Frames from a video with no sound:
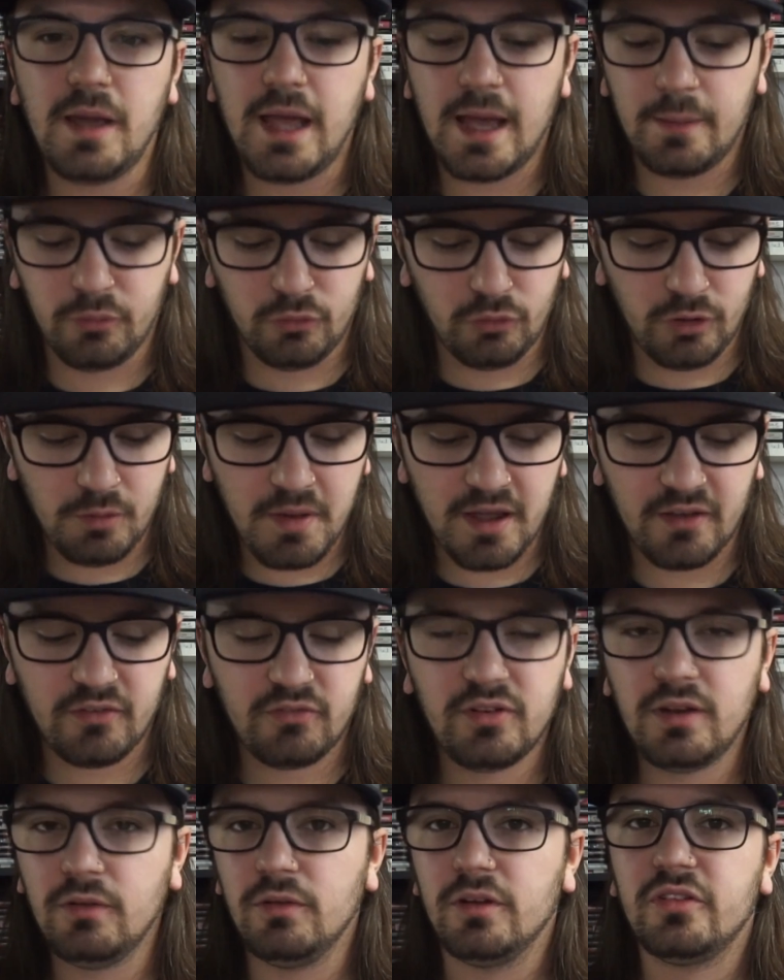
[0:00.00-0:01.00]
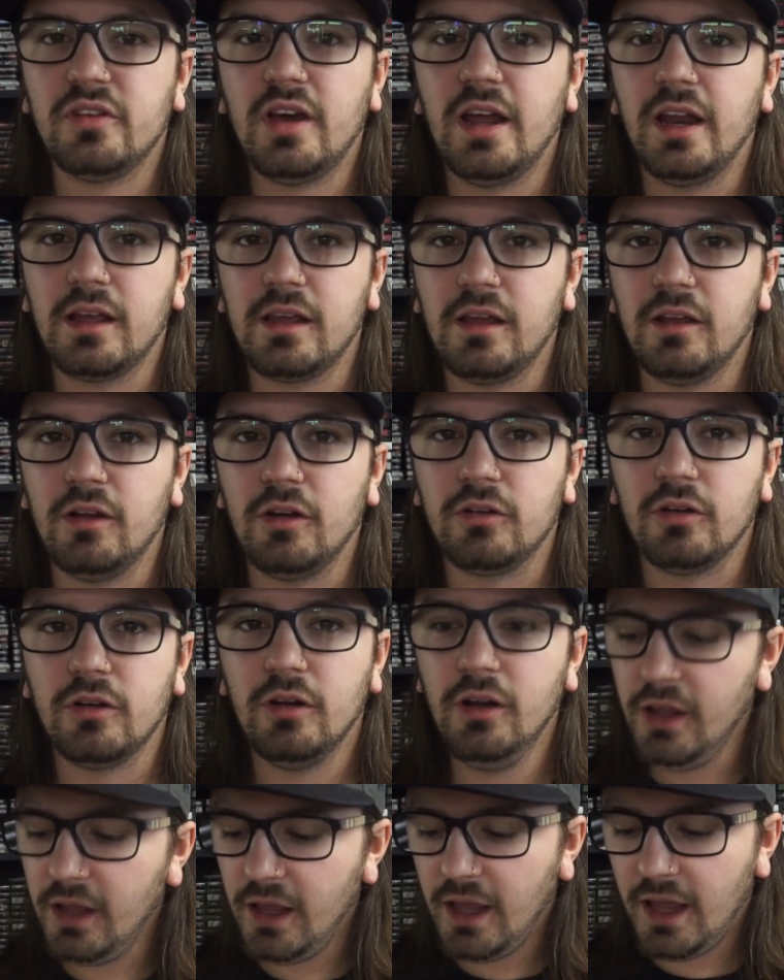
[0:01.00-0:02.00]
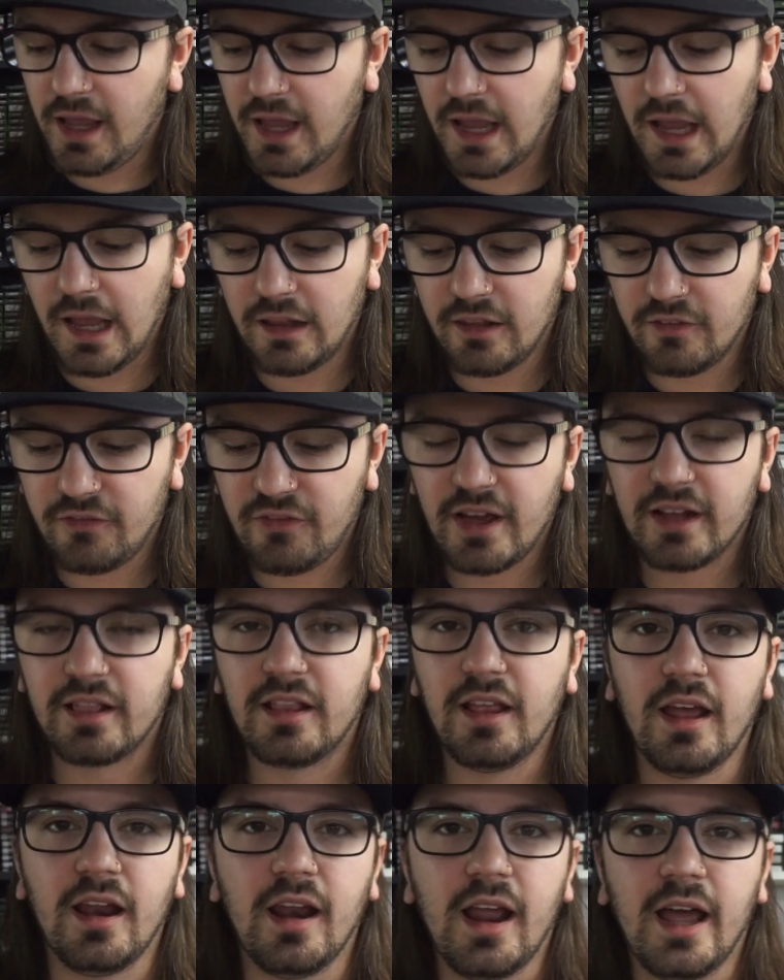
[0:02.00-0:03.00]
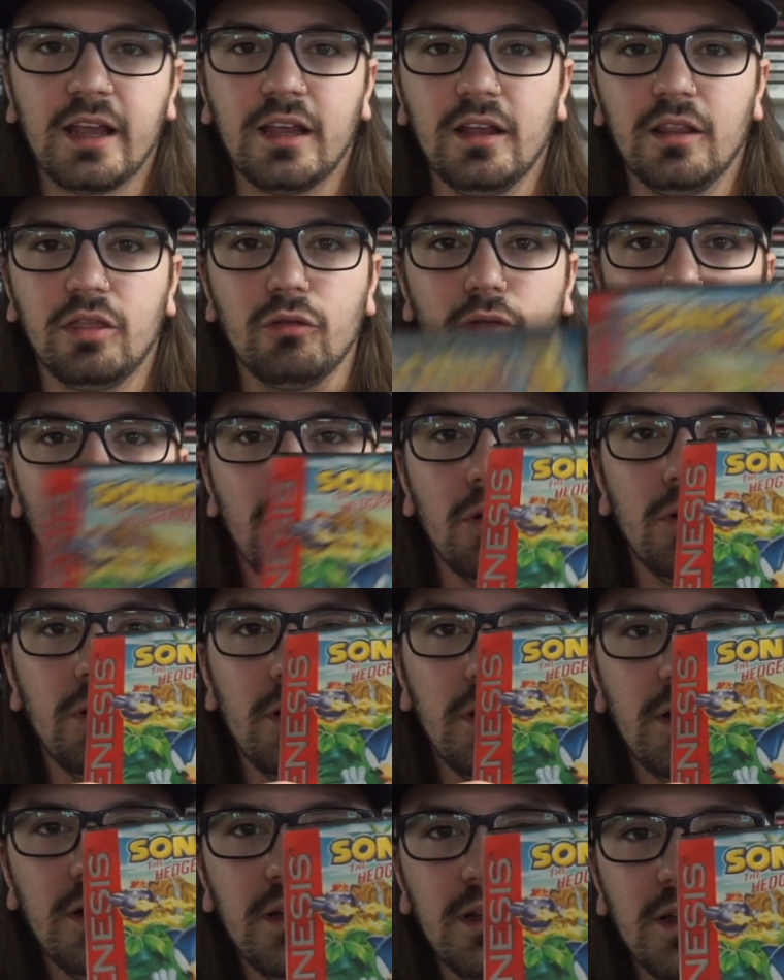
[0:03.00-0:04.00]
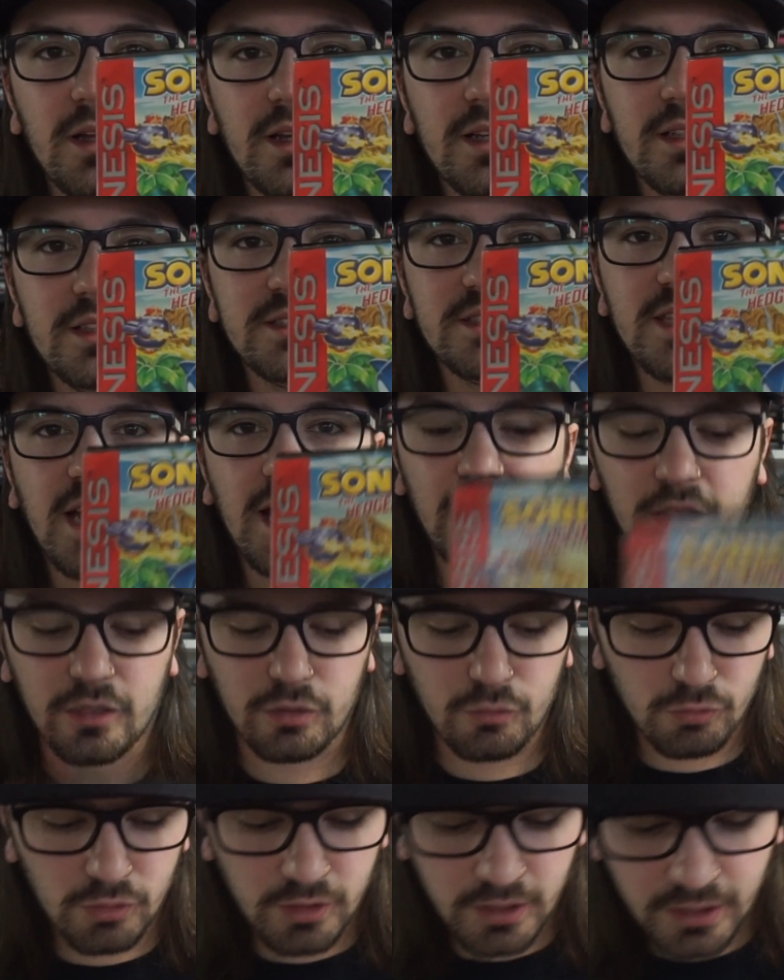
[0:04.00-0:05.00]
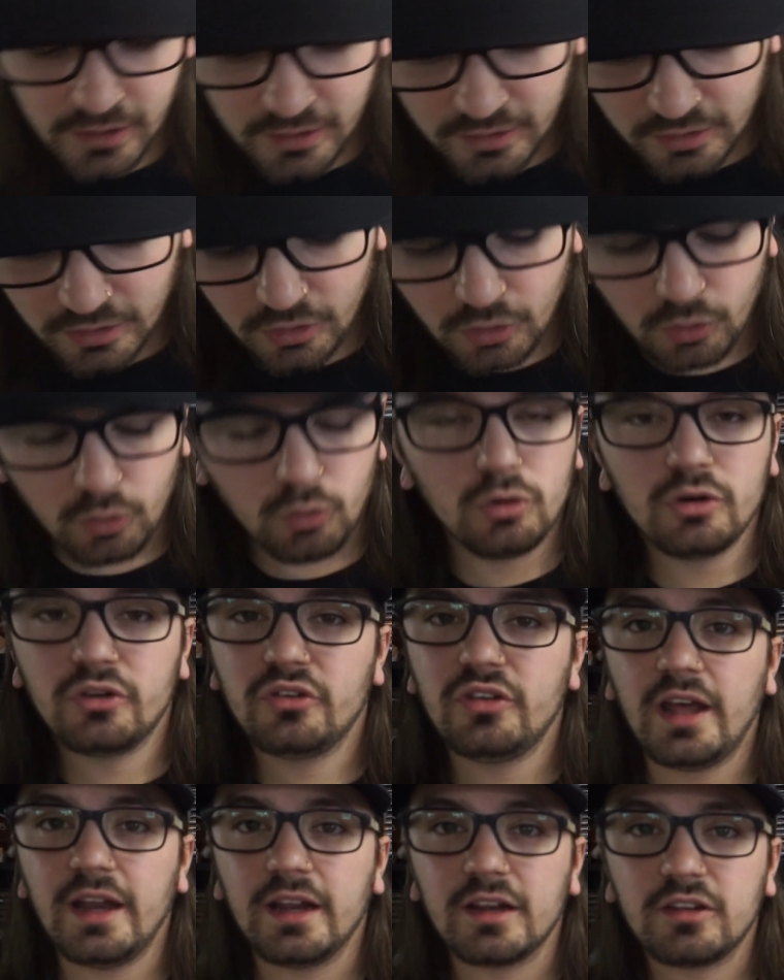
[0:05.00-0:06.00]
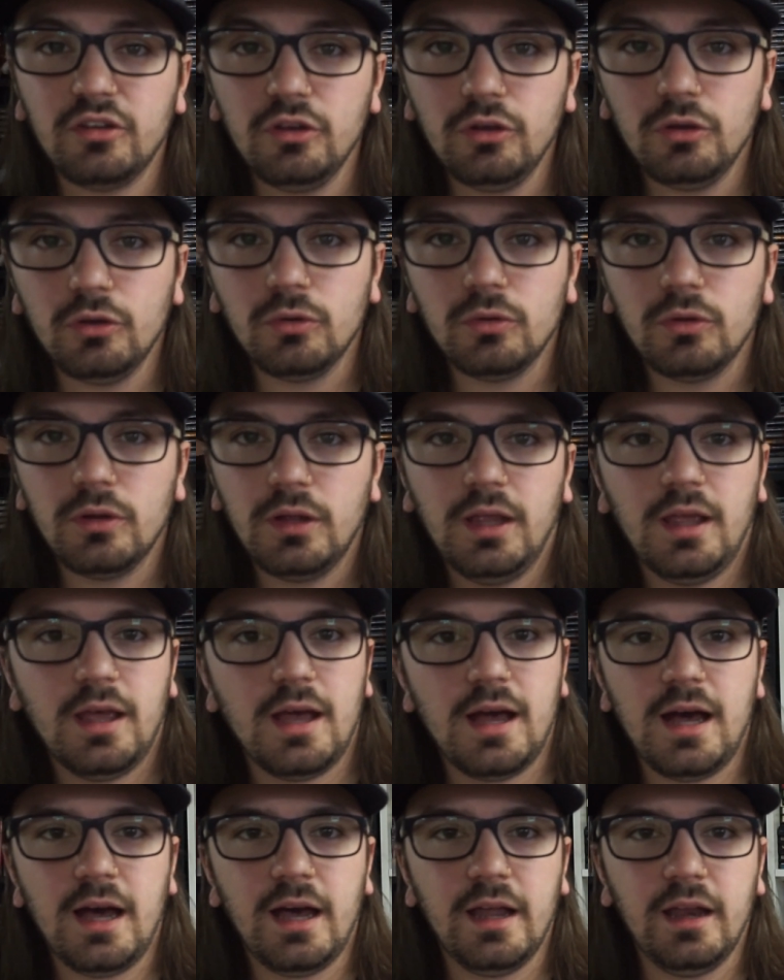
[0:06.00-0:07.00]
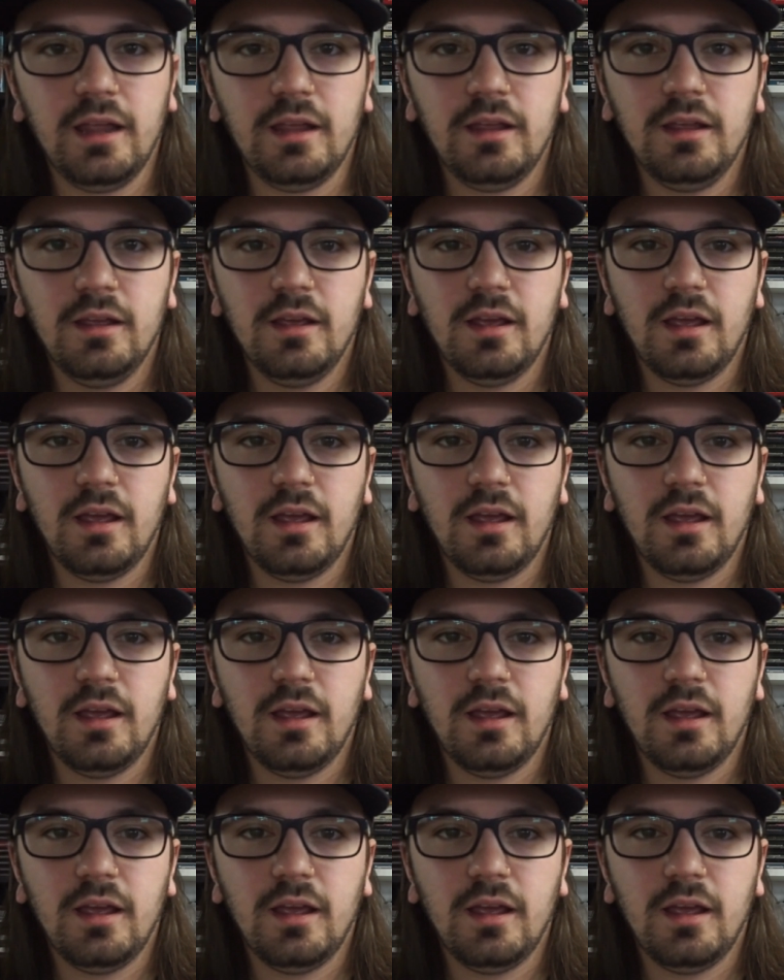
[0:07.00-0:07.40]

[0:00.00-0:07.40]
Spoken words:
absolutely my favorite Sonic character. And the fact that I could throw Sonic 3 or Sonic 2 on it